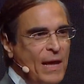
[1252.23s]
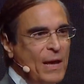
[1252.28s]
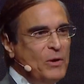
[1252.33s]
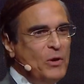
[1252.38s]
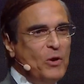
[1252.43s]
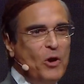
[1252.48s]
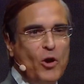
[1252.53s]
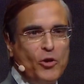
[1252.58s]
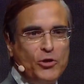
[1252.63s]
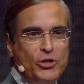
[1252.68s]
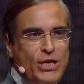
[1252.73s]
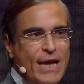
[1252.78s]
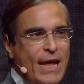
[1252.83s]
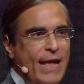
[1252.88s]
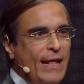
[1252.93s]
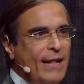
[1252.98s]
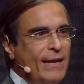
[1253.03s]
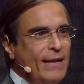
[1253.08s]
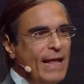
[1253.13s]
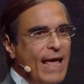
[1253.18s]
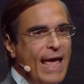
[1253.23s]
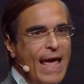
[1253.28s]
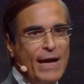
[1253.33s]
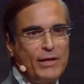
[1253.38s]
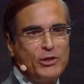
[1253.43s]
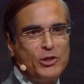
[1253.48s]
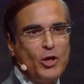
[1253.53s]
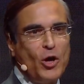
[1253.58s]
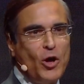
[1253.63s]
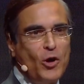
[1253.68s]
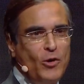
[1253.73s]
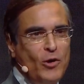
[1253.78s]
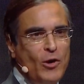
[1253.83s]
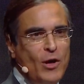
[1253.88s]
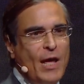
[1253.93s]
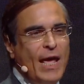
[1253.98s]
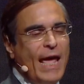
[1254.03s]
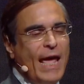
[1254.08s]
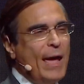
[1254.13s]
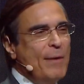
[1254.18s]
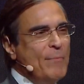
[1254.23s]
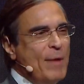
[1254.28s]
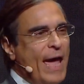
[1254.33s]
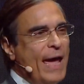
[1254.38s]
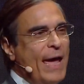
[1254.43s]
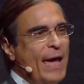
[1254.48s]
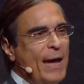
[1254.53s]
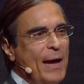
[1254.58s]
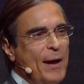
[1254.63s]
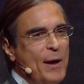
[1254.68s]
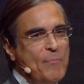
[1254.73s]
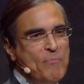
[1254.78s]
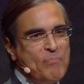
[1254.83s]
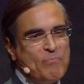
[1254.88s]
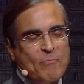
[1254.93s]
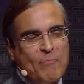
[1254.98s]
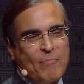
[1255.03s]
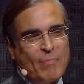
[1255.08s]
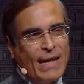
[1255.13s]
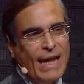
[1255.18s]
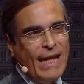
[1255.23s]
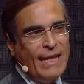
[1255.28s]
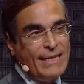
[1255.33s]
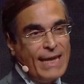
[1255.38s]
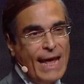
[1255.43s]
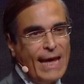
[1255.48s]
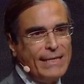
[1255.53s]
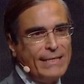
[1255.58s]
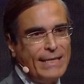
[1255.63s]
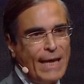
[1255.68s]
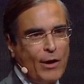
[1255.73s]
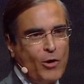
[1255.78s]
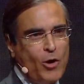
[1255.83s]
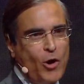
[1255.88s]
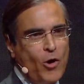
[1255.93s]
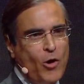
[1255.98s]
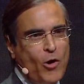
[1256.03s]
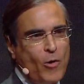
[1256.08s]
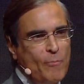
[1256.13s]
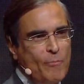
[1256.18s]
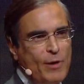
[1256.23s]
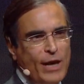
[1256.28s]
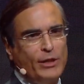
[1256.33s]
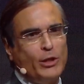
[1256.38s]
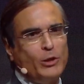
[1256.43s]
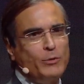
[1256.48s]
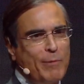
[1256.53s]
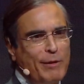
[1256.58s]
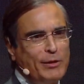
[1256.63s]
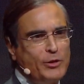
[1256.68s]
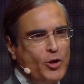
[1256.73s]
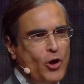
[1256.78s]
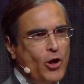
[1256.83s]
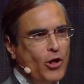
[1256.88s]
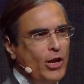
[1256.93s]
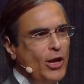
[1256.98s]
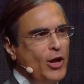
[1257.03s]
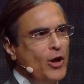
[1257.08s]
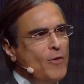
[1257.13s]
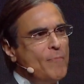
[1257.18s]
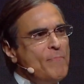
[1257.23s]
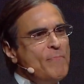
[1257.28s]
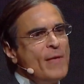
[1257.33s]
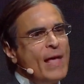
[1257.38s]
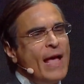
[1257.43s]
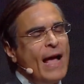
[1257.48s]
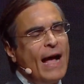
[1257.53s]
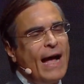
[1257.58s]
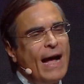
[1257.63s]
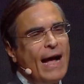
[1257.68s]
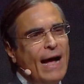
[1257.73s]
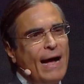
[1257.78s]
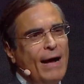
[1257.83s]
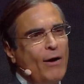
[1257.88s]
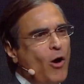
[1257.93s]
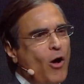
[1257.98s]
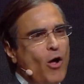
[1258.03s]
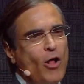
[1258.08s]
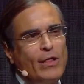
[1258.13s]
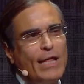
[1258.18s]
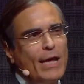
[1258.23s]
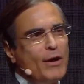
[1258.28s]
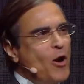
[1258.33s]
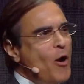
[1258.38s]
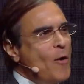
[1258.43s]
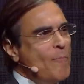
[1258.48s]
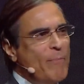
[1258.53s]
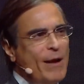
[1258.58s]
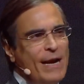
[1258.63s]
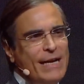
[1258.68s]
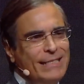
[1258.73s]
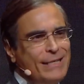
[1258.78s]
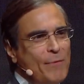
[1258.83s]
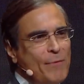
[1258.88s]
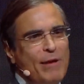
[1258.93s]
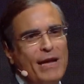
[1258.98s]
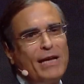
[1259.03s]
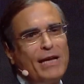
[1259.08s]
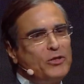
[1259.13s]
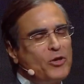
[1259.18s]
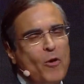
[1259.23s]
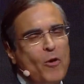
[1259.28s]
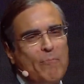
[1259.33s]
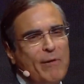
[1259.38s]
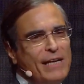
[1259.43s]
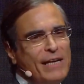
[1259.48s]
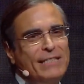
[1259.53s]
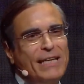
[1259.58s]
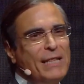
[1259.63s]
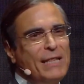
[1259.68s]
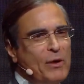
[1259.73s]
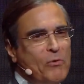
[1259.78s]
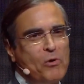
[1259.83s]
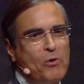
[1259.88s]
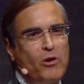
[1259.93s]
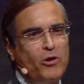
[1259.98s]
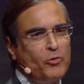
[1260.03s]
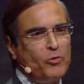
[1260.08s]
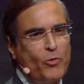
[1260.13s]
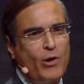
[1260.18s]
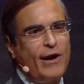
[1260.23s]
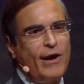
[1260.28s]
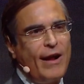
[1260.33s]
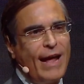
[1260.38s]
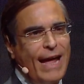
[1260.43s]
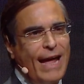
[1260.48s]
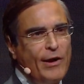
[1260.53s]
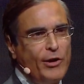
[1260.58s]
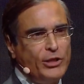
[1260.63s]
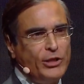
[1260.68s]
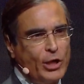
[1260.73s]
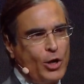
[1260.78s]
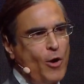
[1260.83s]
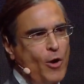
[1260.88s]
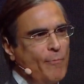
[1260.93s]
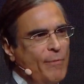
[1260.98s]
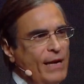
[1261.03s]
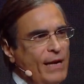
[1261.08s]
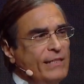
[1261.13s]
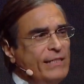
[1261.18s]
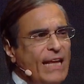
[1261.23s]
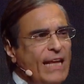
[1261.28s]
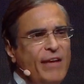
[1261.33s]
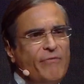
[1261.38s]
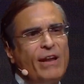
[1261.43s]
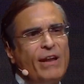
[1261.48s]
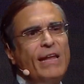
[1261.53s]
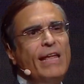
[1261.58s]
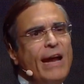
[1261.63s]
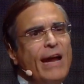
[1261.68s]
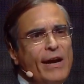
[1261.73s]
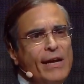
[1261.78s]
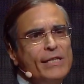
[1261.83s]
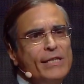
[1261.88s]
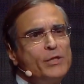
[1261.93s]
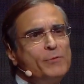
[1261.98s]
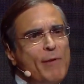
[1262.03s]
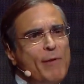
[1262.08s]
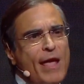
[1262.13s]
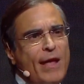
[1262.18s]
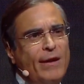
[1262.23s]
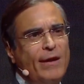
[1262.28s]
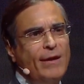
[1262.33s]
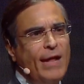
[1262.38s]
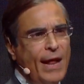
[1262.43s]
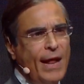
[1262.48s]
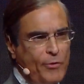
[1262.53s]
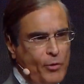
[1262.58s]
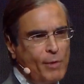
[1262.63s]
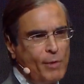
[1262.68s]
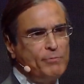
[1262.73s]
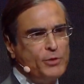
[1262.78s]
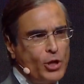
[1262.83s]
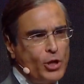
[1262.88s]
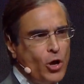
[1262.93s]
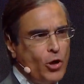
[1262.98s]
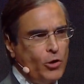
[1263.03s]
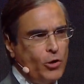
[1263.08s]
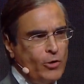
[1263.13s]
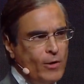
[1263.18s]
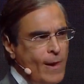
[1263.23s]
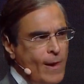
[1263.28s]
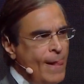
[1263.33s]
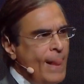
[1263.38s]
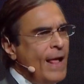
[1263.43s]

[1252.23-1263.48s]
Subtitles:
You know, Shell, Exxon, Texaco, British Petroleum, all the companies, the biggest companies in the world were energy companies. Even here in Spain, Repsol.